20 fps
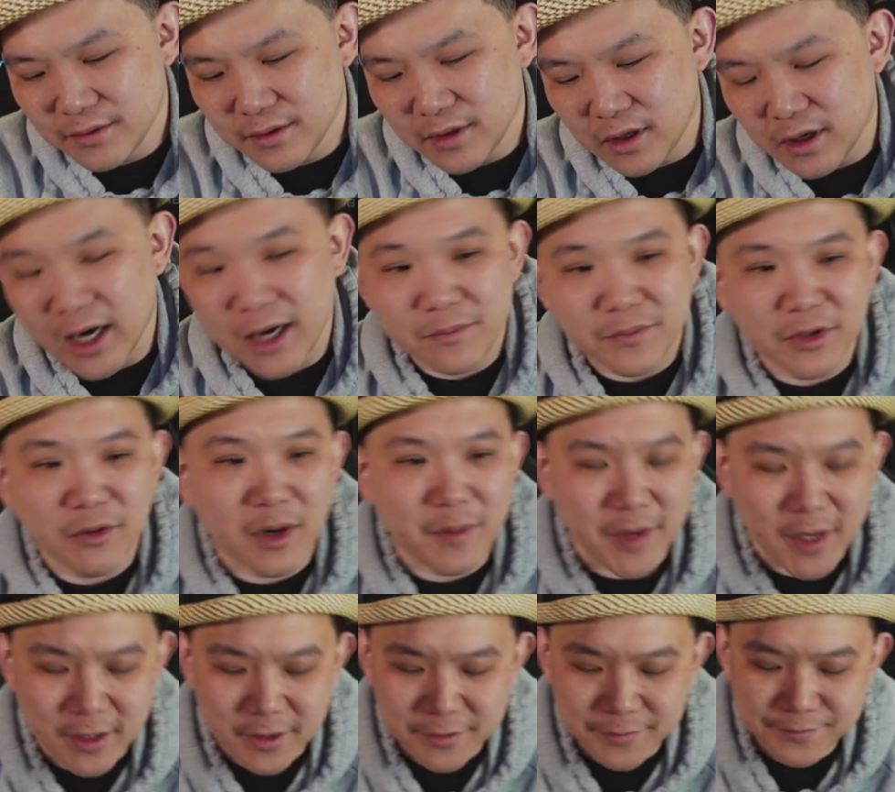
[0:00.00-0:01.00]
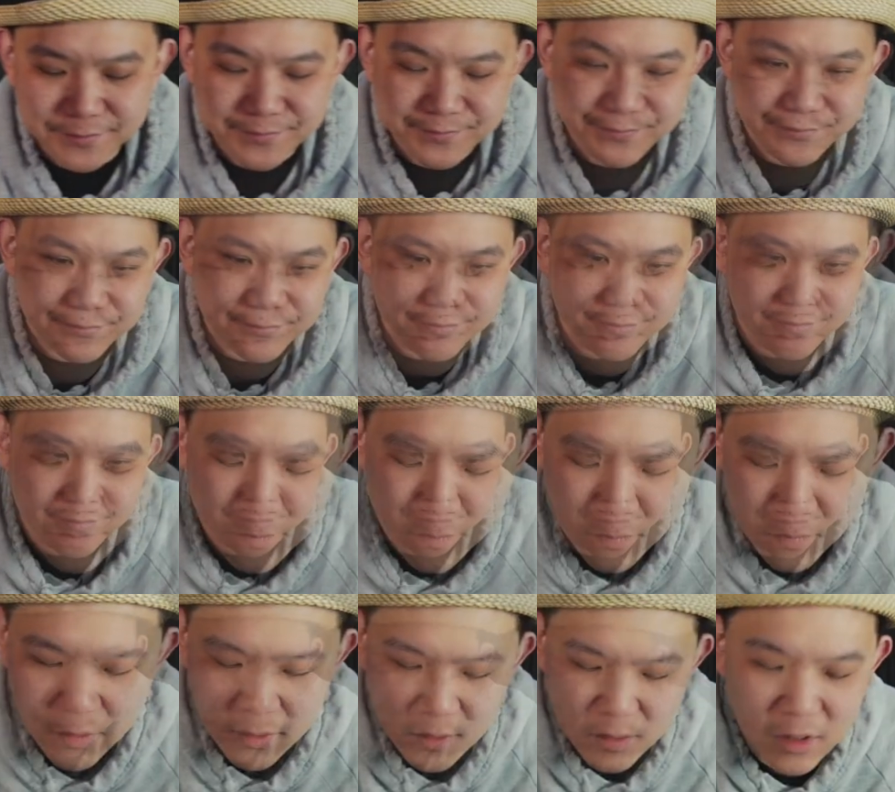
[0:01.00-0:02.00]
right, be right back.
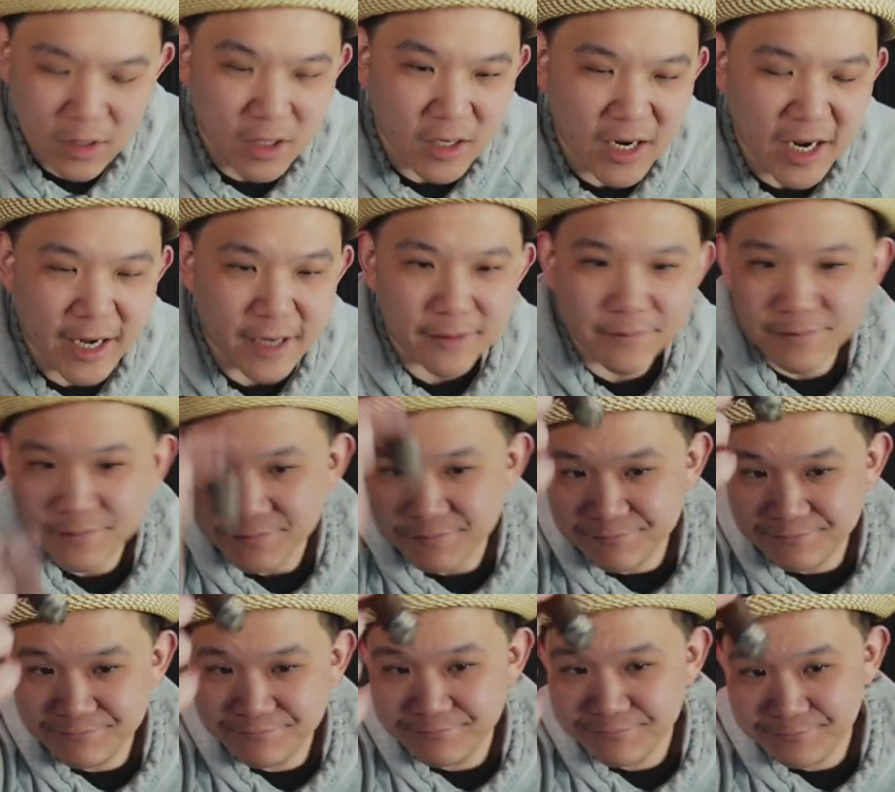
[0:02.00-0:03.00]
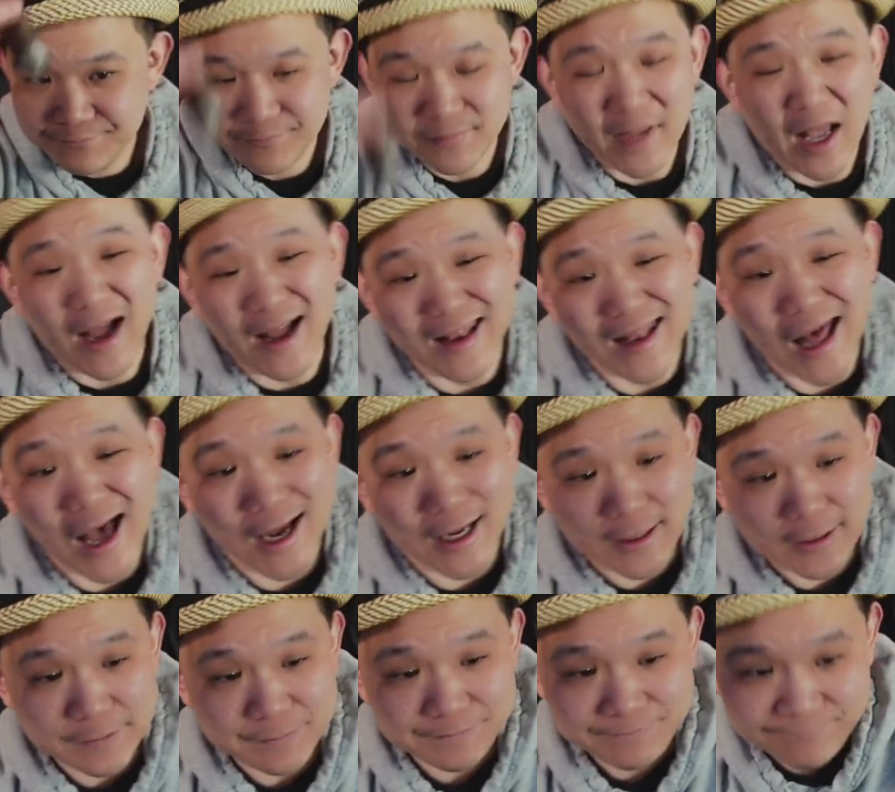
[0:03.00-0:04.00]
Okay, I lied.
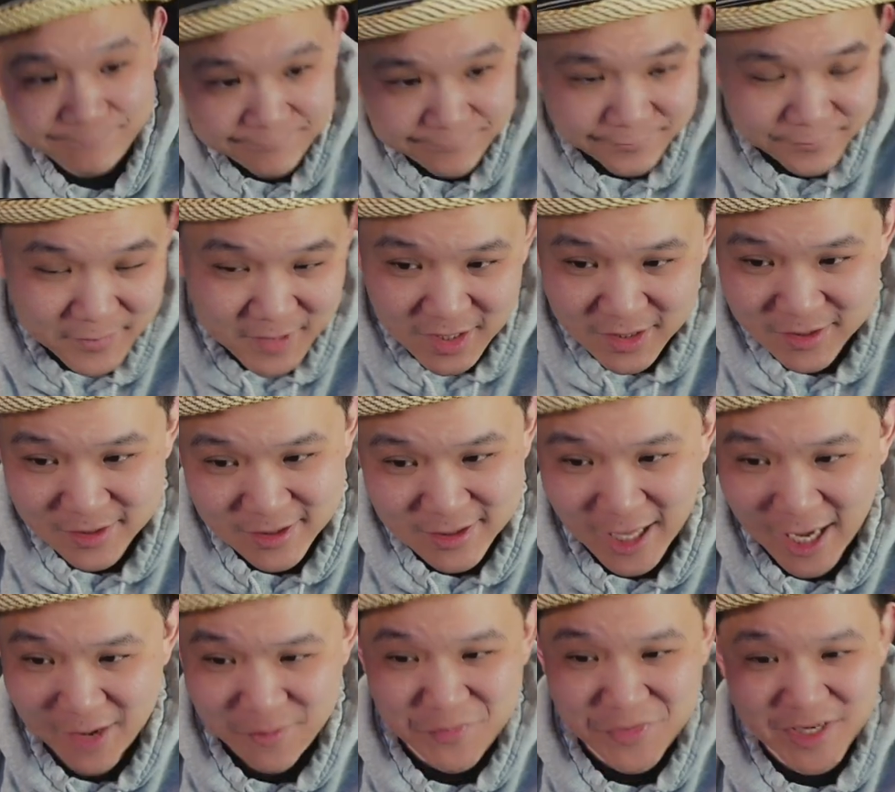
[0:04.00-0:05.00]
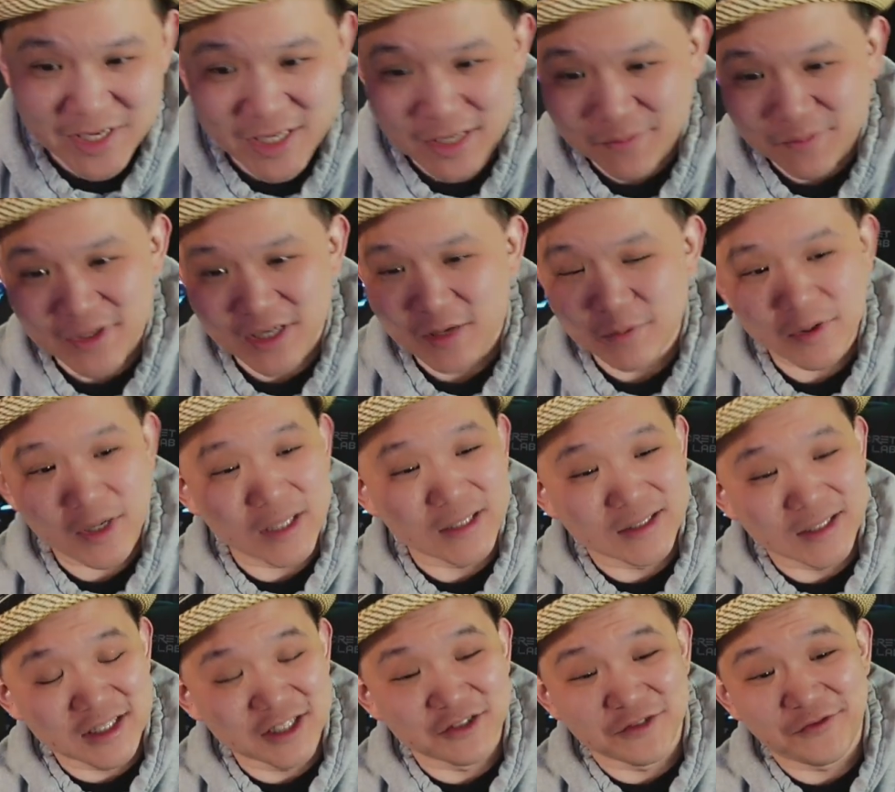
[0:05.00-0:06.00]
This is not medium plus.
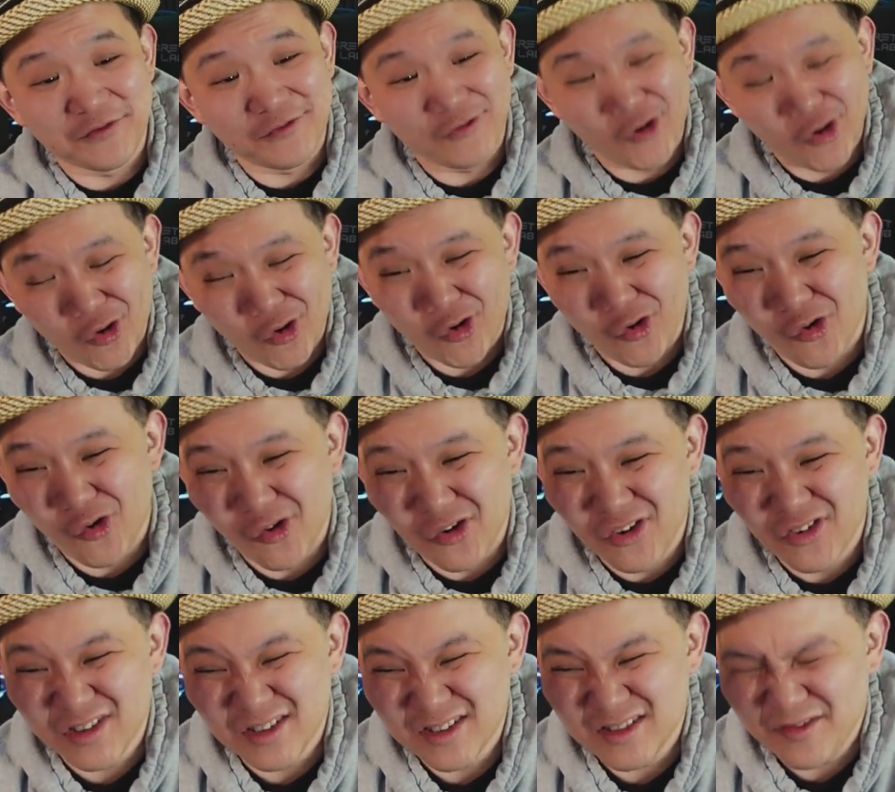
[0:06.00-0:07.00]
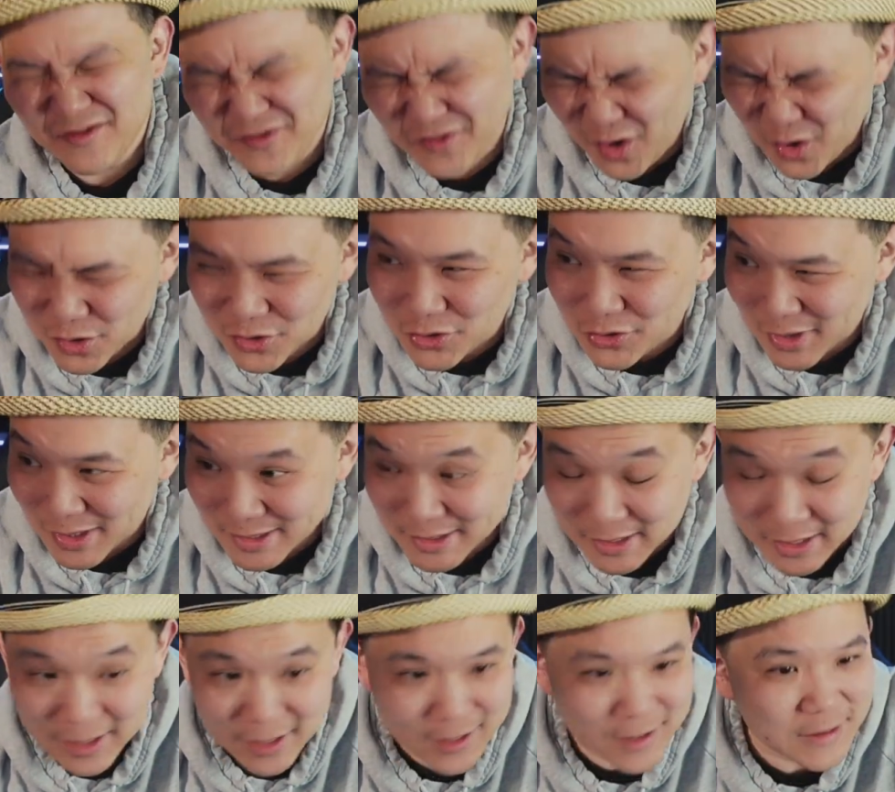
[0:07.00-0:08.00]
This is full strain
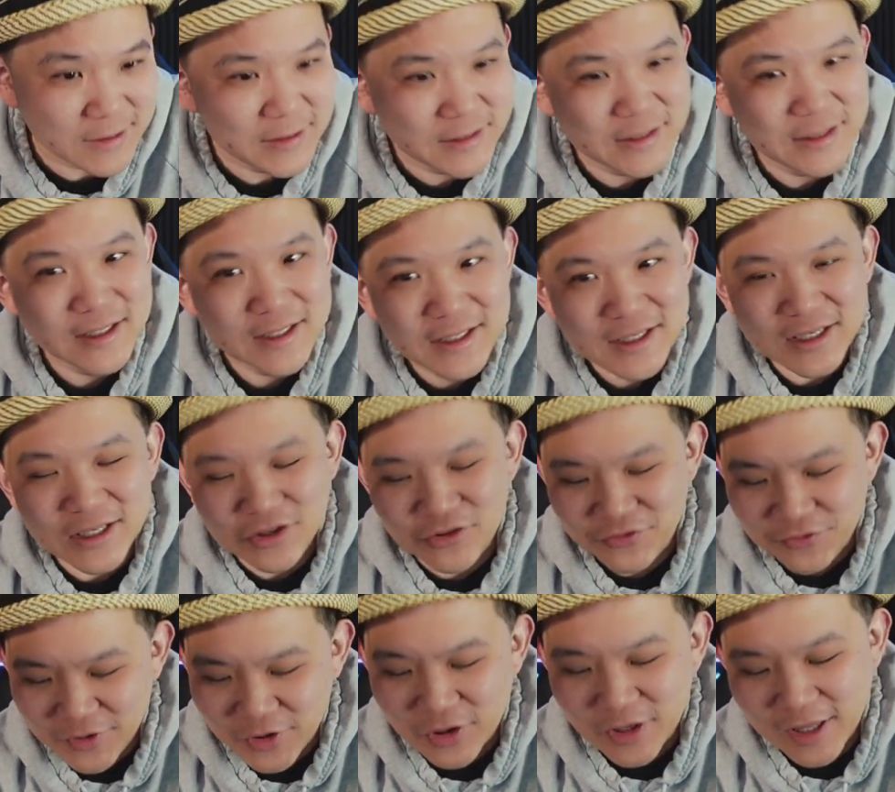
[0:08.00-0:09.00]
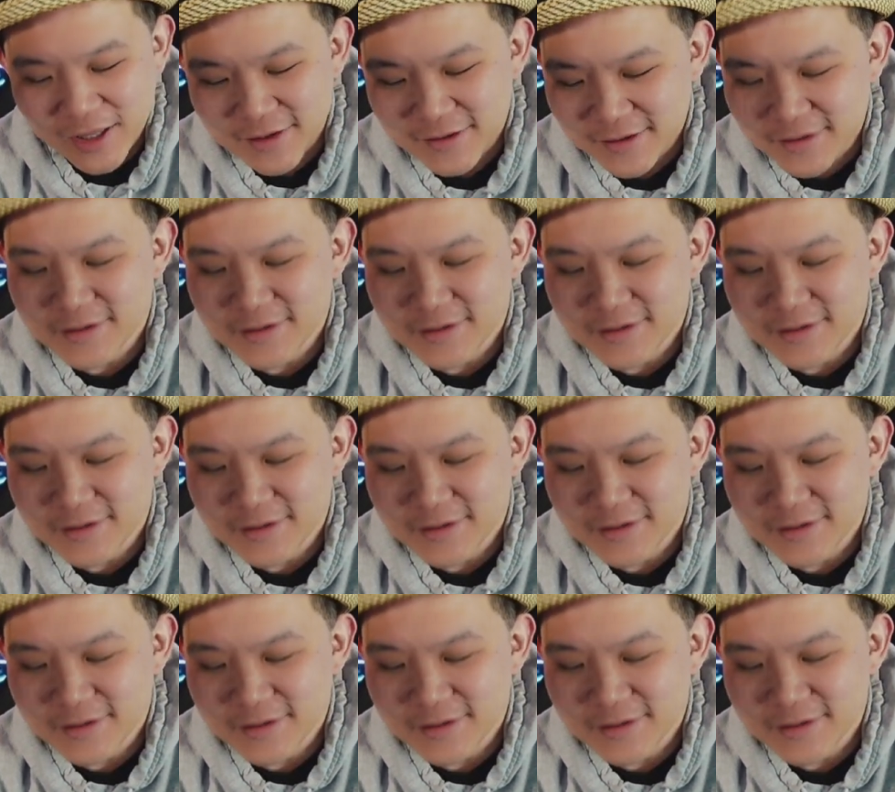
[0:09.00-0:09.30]
cigar. You feel it?